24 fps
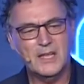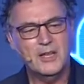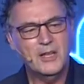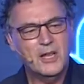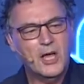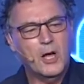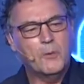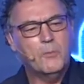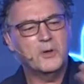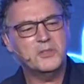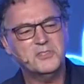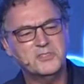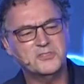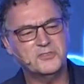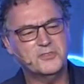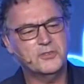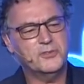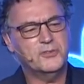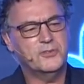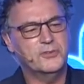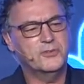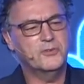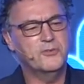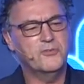Now, what's the
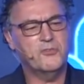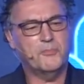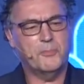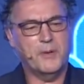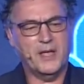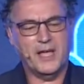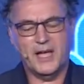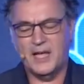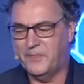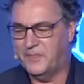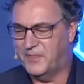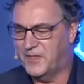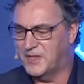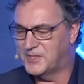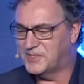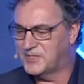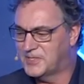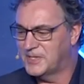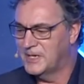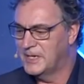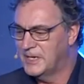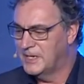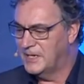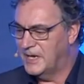truth behind
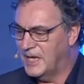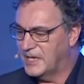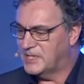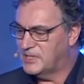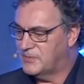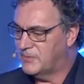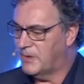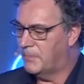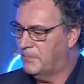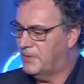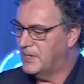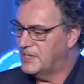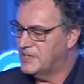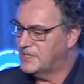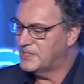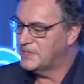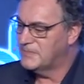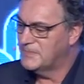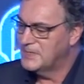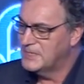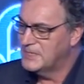this? Next one, please.